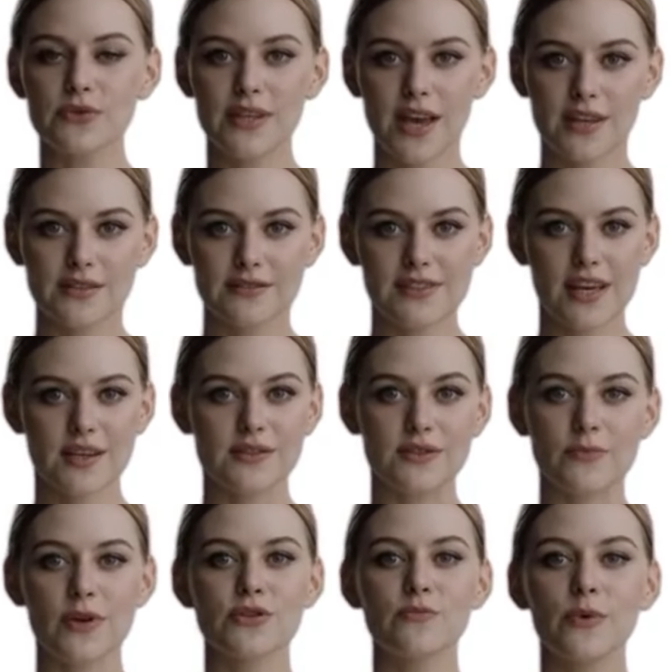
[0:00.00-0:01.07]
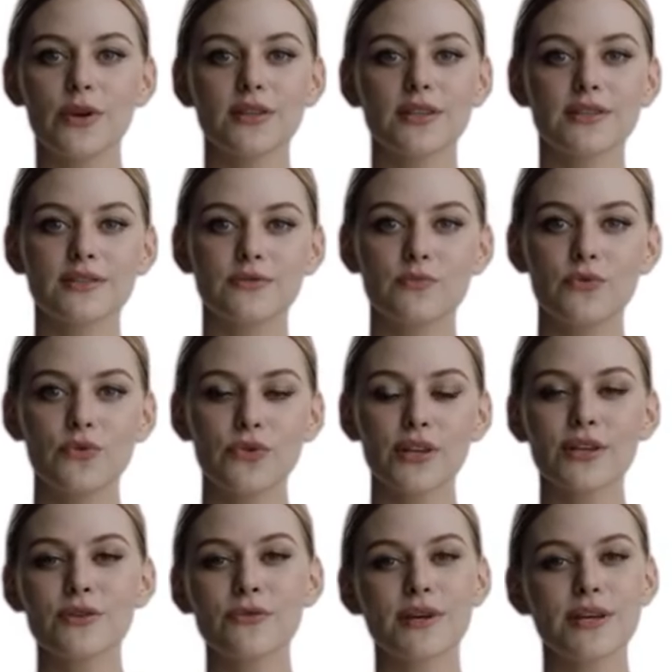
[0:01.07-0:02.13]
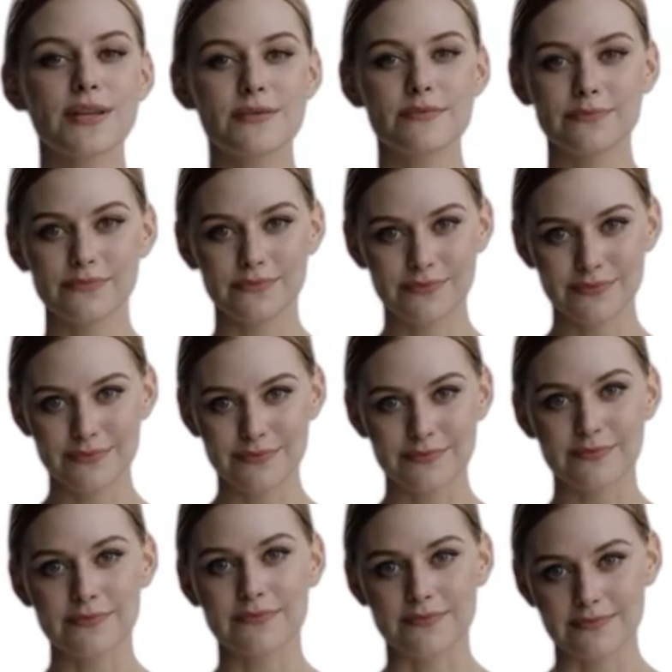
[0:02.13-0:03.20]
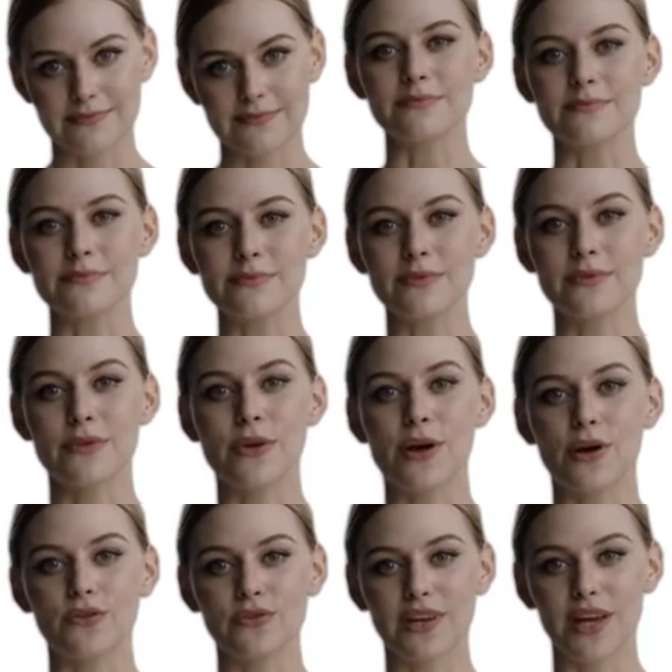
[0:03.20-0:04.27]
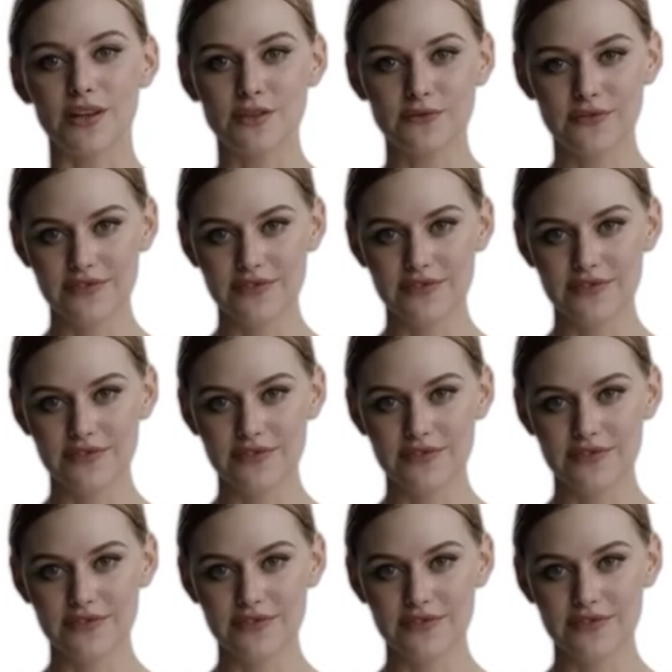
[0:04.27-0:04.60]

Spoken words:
amounts of space, and a reasonable price tag. However, the ride could